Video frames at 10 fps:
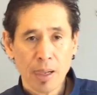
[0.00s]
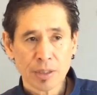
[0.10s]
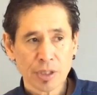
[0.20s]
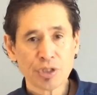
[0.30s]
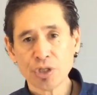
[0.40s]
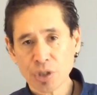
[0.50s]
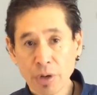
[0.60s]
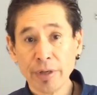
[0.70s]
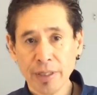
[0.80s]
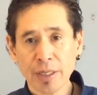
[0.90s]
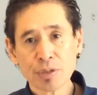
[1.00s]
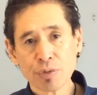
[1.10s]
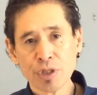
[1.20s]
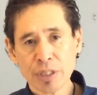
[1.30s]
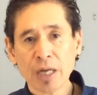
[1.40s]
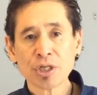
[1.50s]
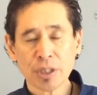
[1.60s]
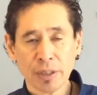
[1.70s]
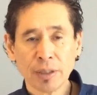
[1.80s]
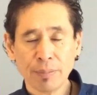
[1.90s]
such as RDS, which is
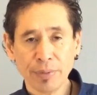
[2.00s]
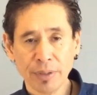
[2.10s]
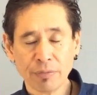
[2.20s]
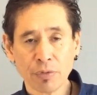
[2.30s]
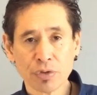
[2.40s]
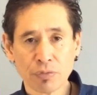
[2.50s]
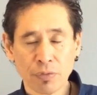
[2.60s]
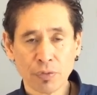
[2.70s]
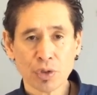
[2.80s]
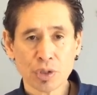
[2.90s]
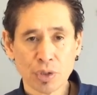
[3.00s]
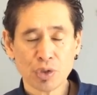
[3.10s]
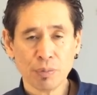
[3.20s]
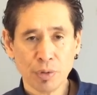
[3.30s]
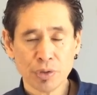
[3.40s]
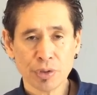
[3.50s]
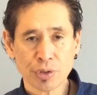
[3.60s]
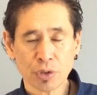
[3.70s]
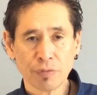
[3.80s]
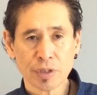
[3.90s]
actually a company, reverse distribution
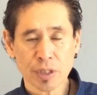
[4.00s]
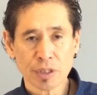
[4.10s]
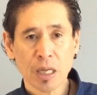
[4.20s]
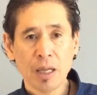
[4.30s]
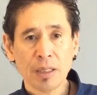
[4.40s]
services,